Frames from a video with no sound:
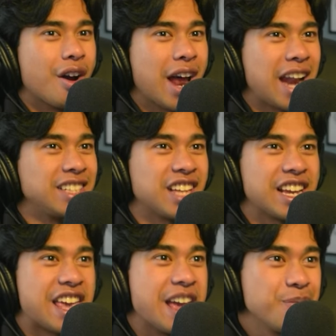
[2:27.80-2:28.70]
And it's
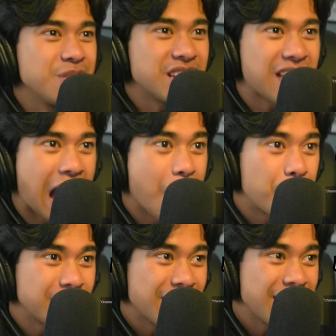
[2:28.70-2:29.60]
like him
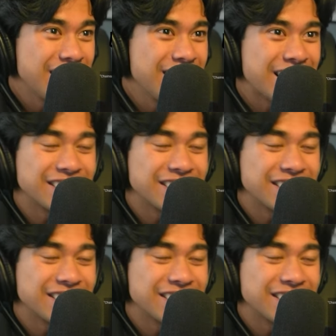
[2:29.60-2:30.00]
decapitating.